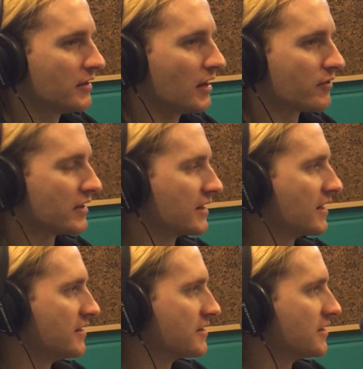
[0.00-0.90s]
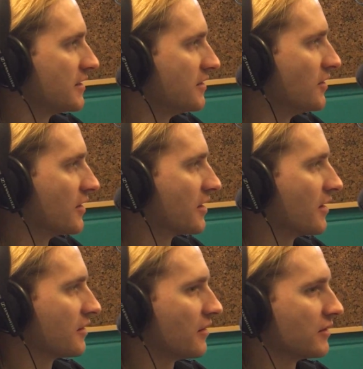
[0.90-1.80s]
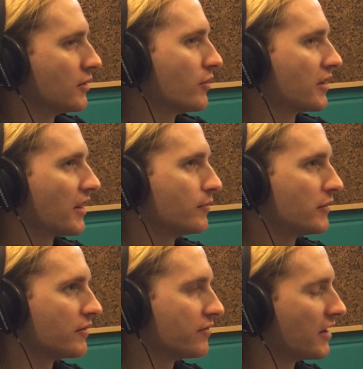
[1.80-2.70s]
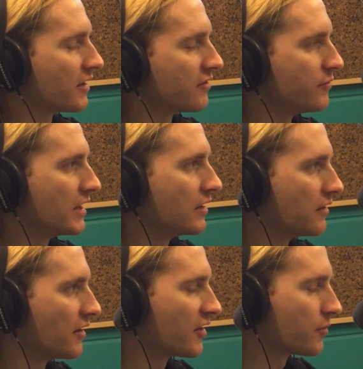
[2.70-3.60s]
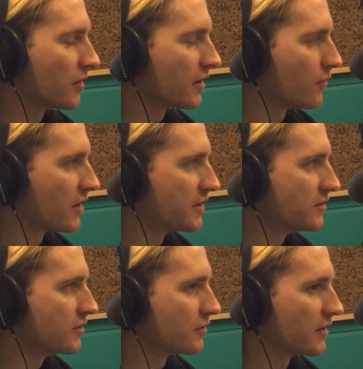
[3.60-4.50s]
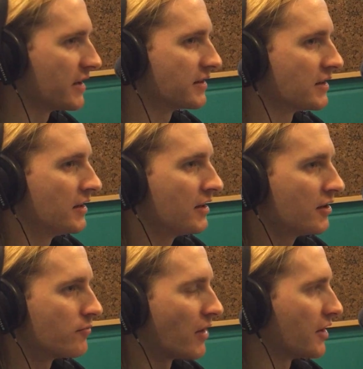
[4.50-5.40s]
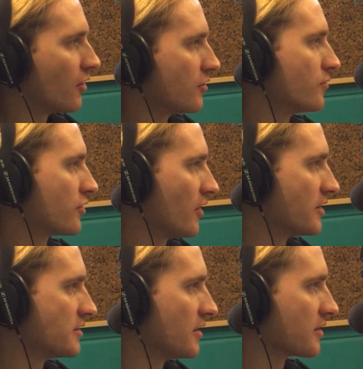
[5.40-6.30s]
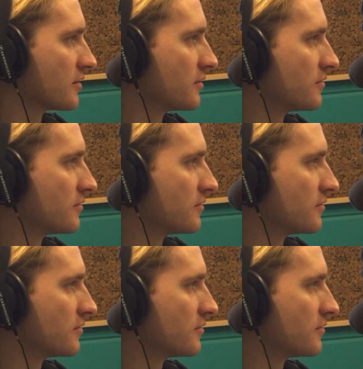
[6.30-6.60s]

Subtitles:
everything that Disney had done, and I thought, you know what, I'm a fan of many things, but I wanted to create my own project